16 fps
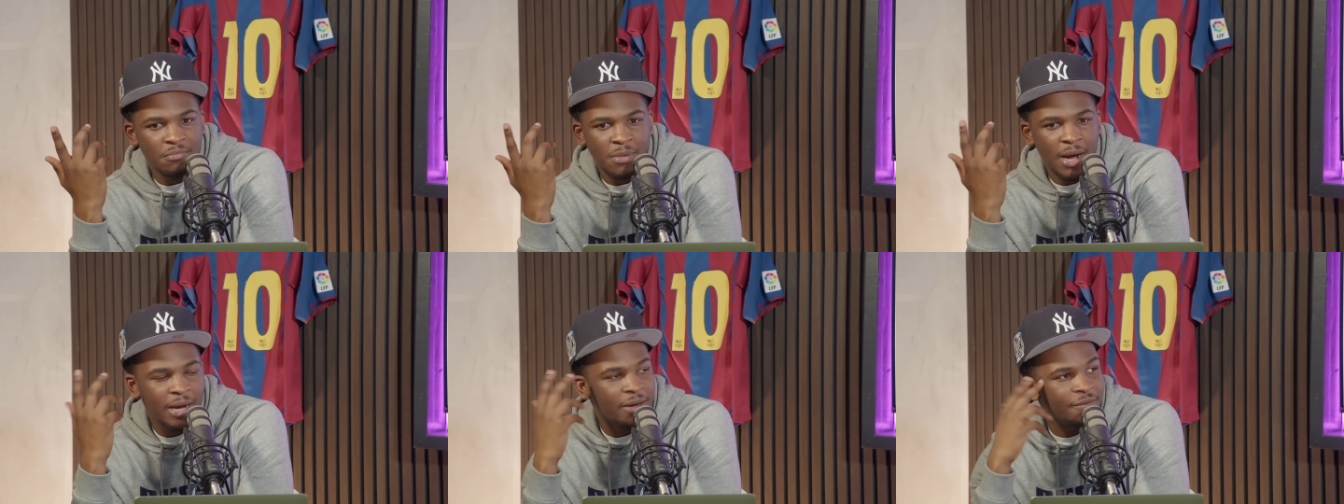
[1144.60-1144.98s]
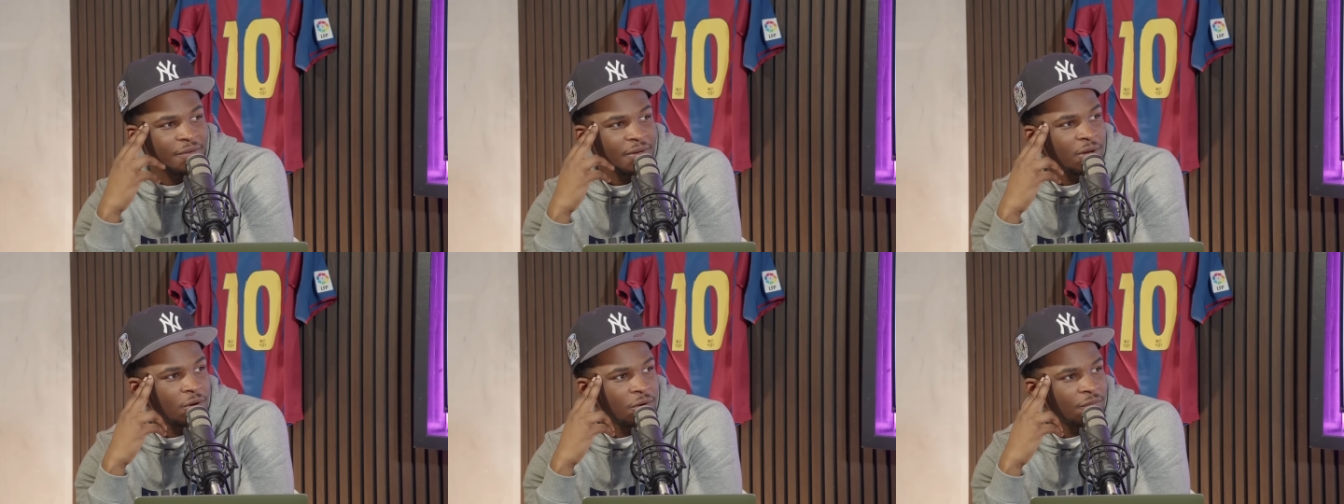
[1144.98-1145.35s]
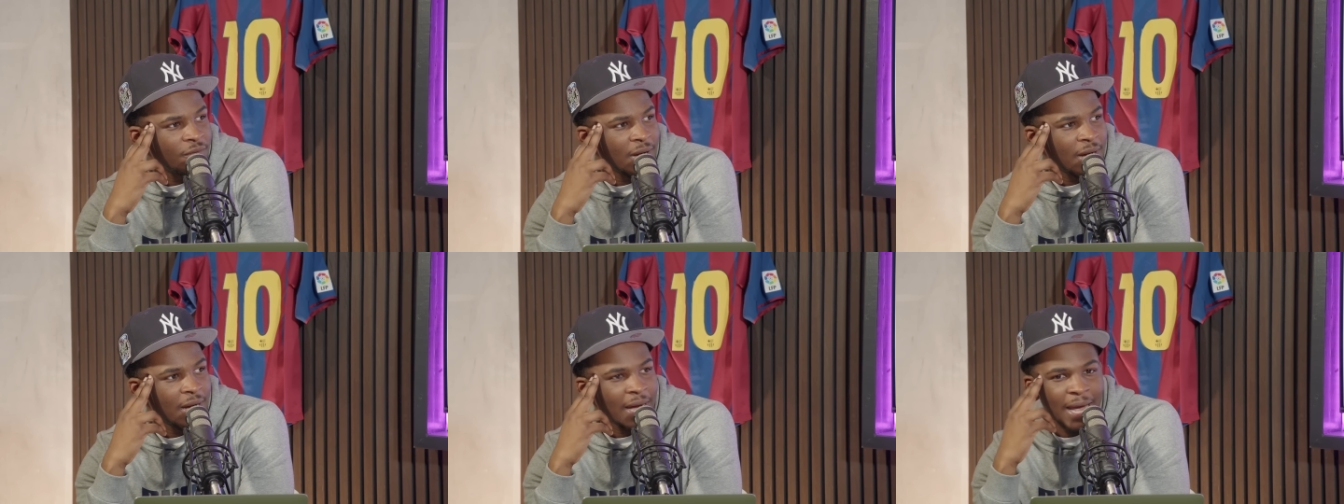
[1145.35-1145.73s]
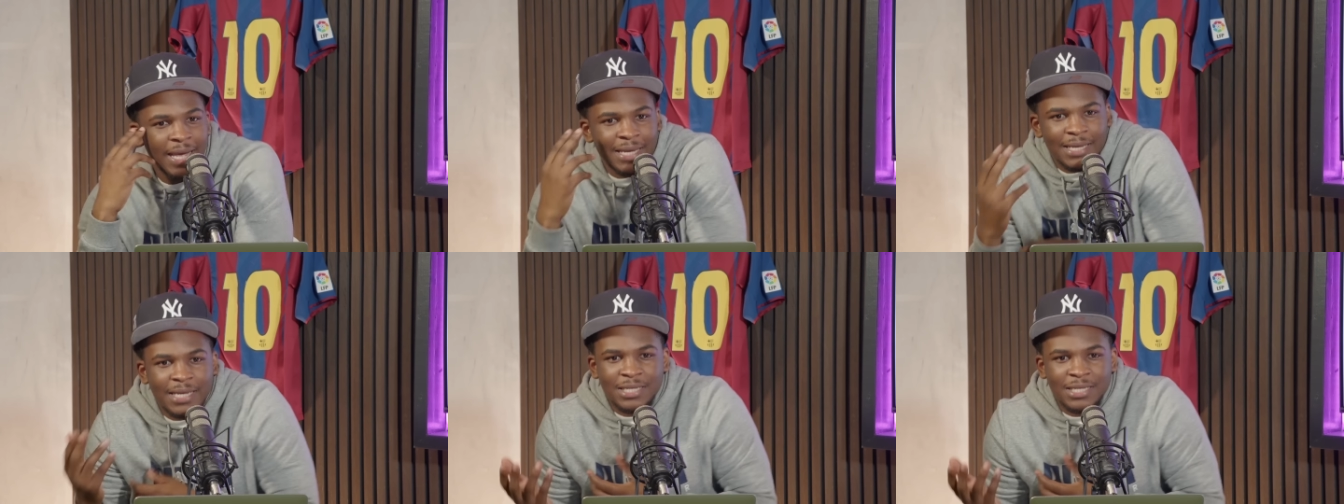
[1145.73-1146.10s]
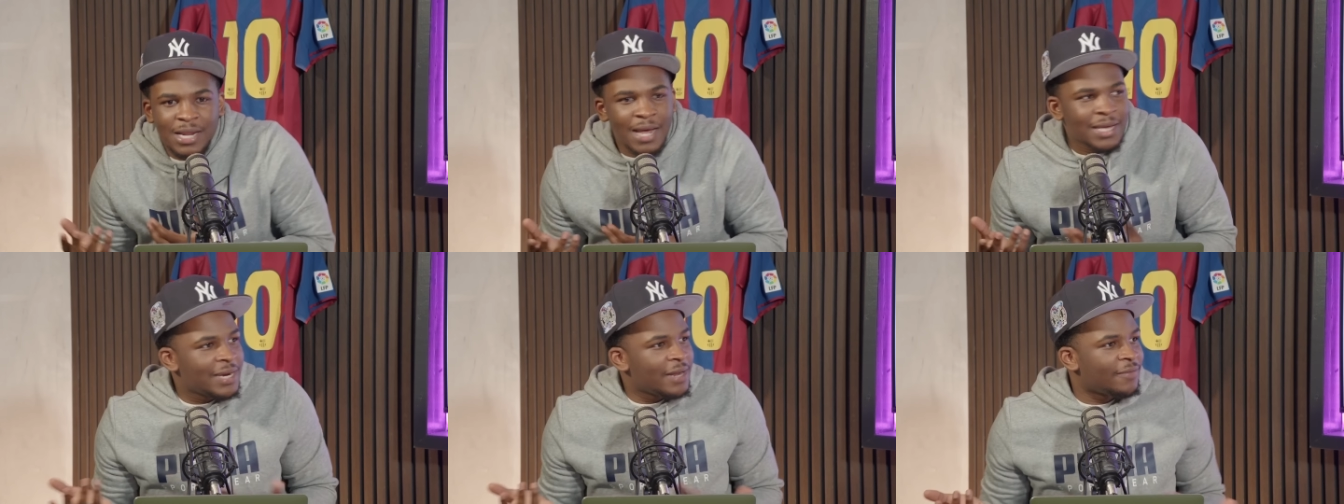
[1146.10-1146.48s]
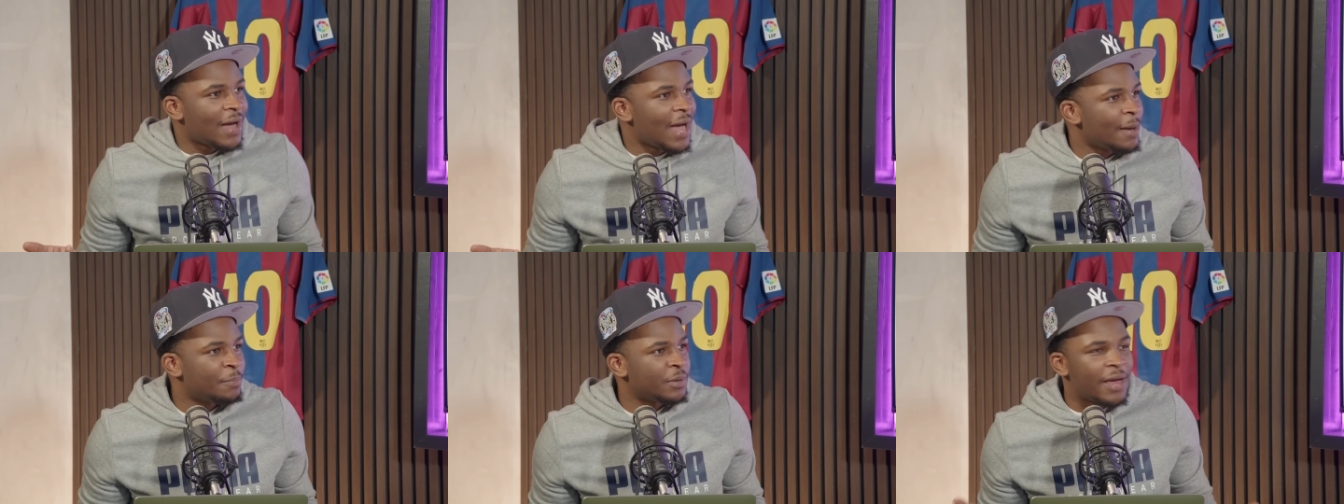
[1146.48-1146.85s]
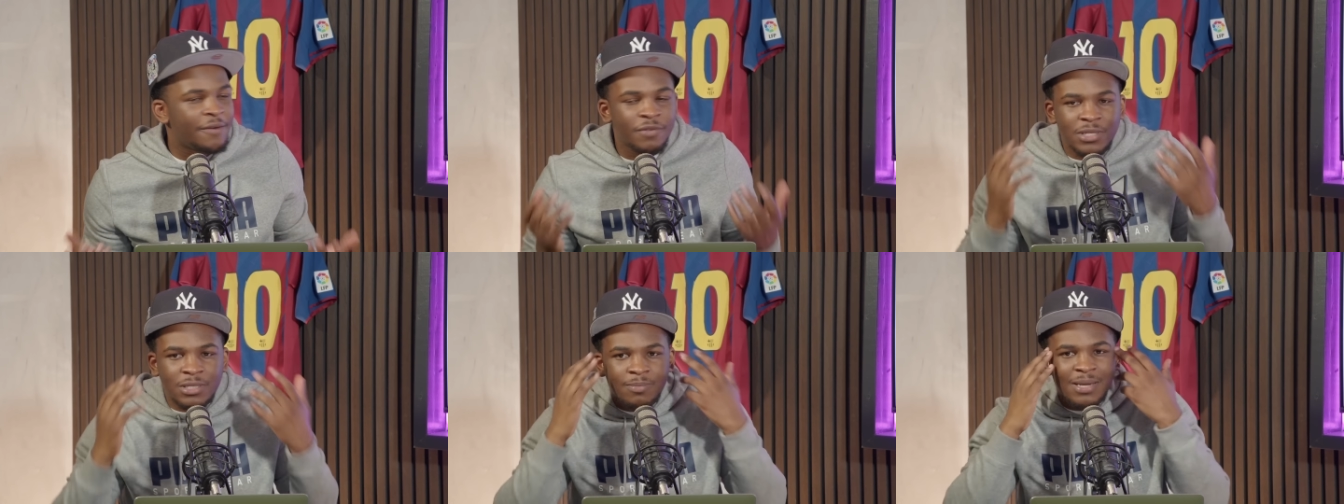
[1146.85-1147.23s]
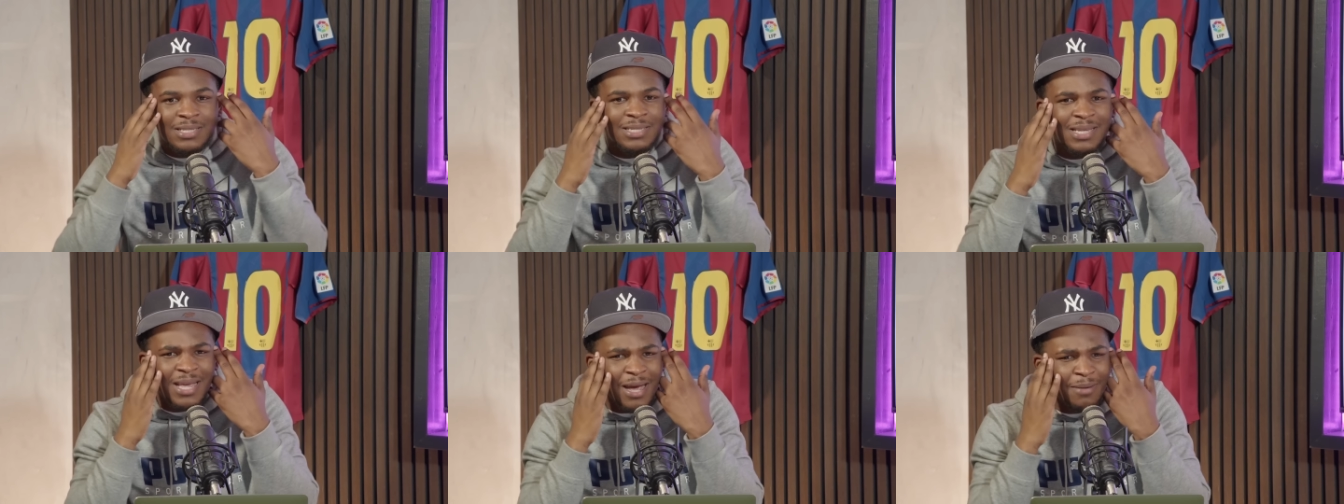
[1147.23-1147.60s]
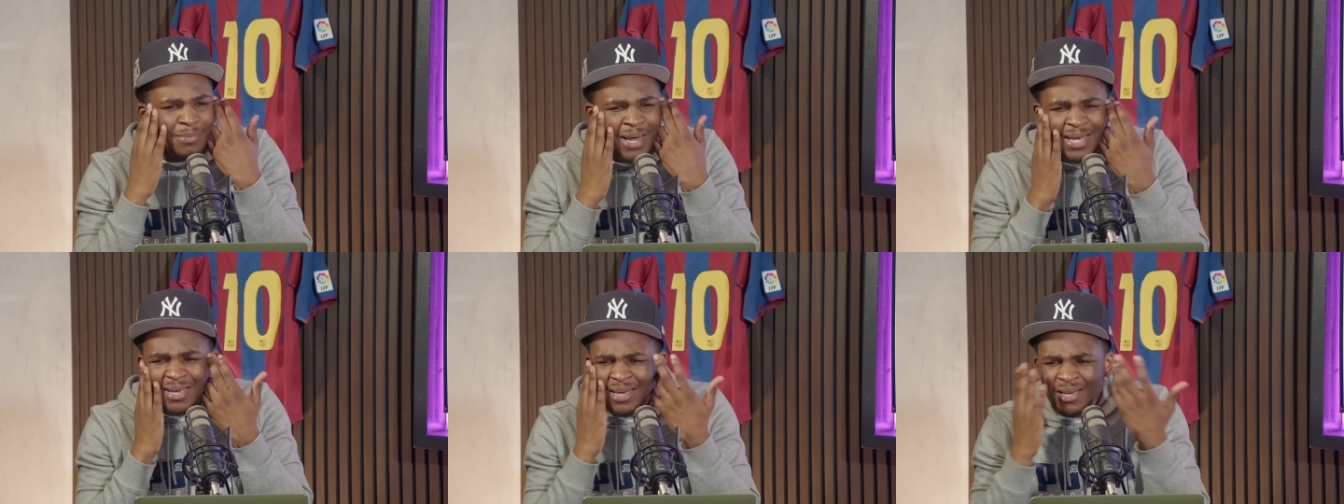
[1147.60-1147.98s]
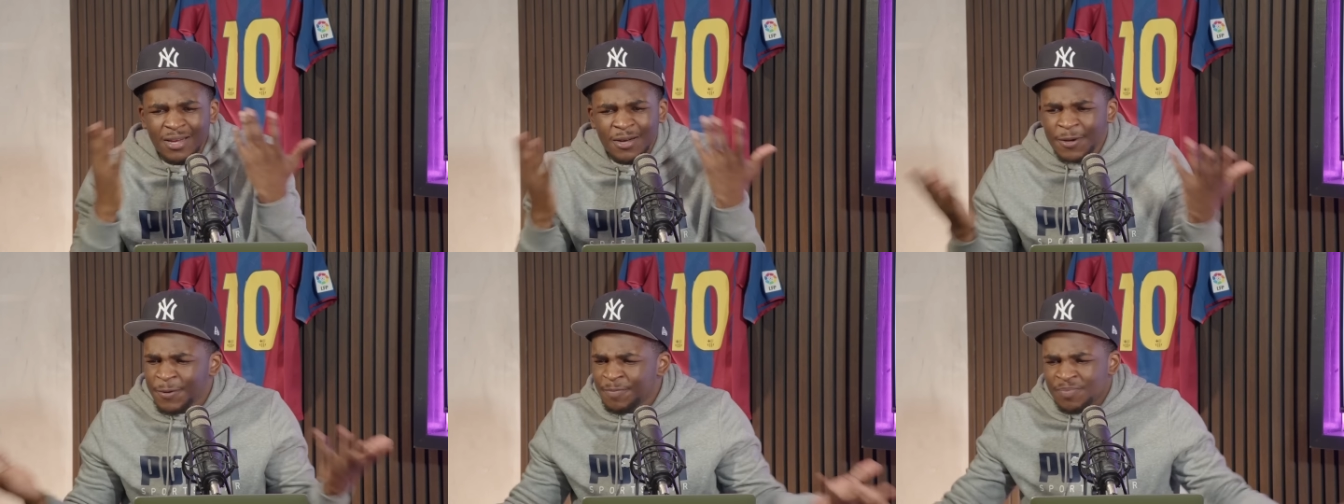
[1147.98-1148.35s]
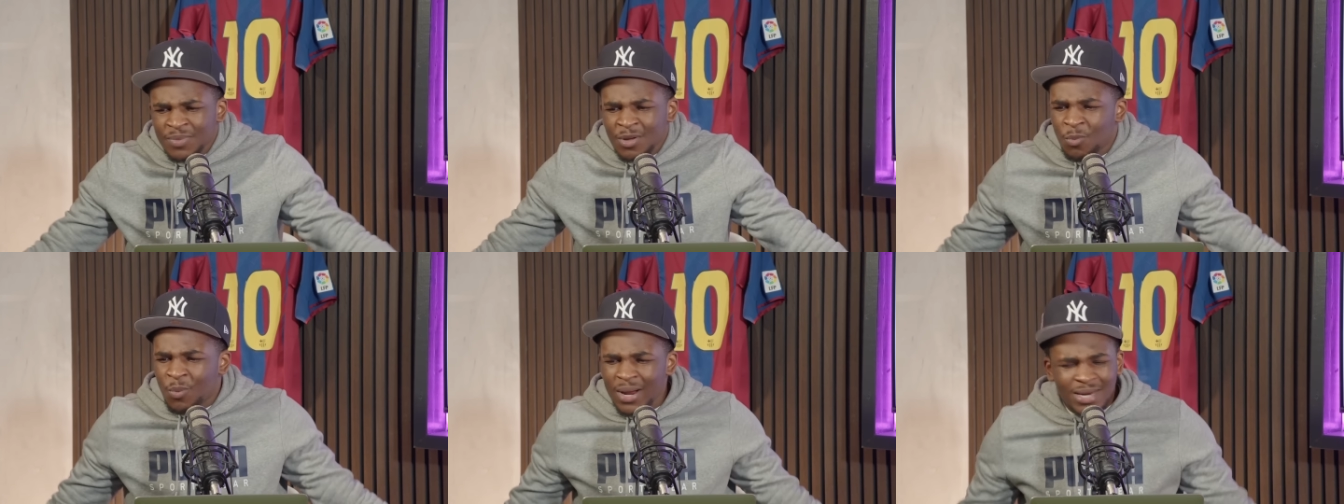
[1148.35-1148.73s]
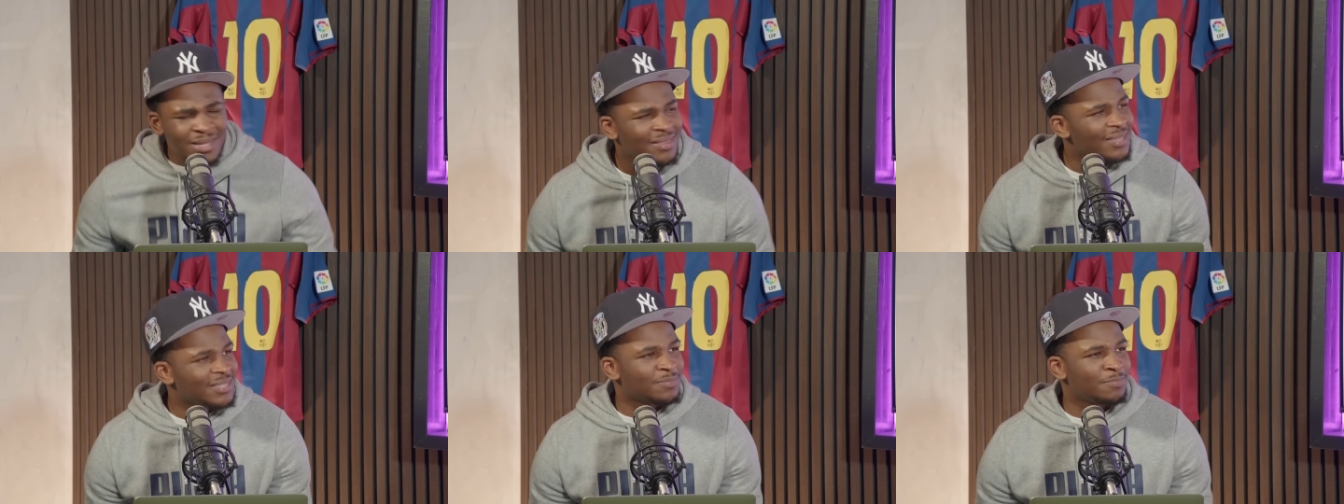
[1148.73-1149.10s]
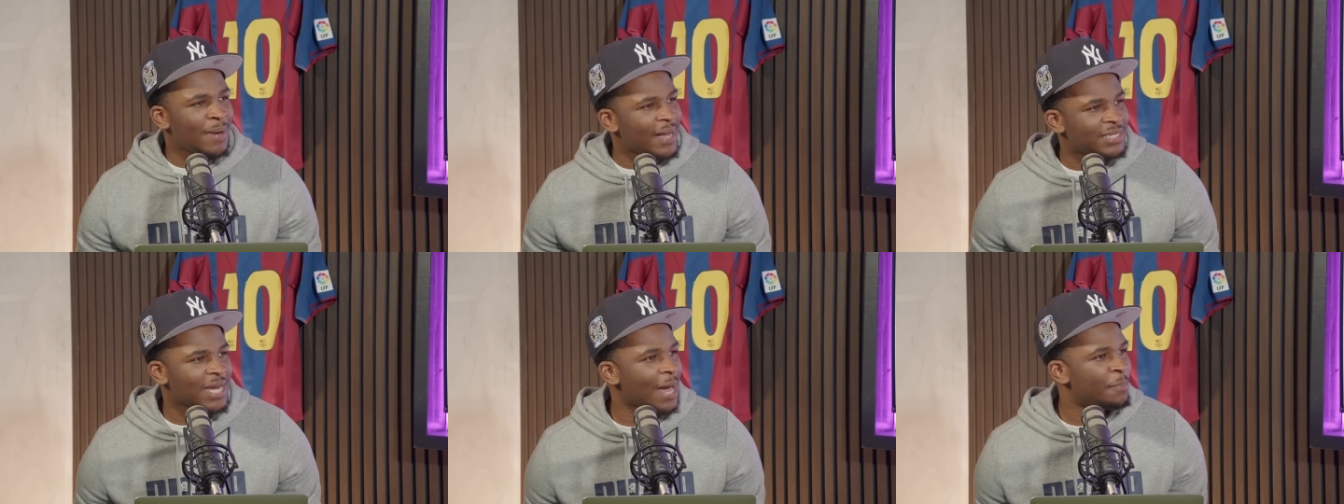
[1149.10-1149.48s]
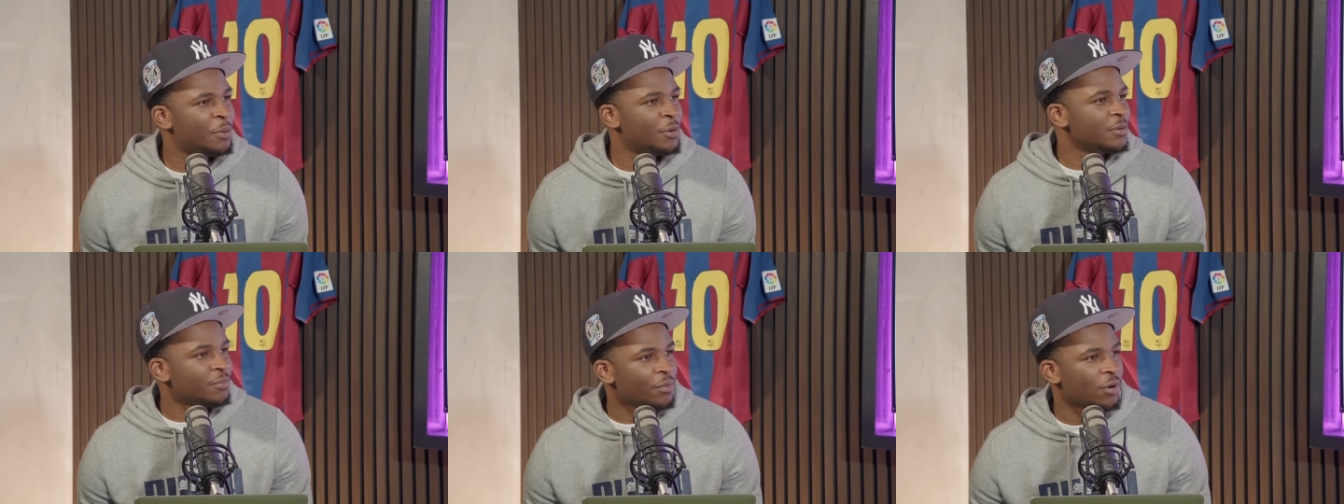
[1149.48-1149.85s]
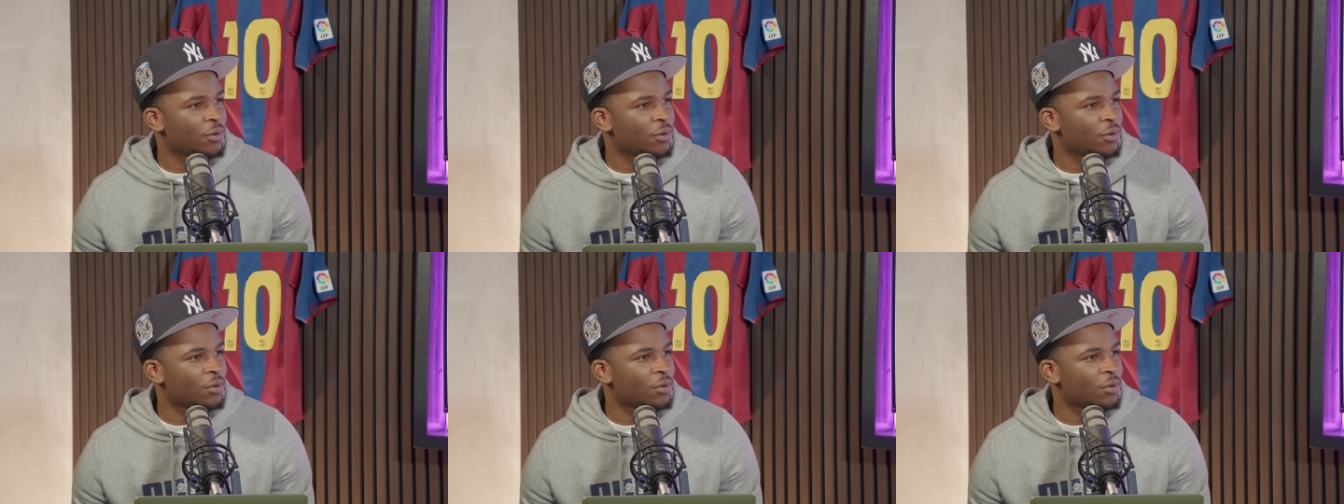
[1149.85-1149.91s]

I can think of. Do you know why? Like, it's, it's like it never happened. Every time I see it, I'm like, yeah. when did this match happen? Do you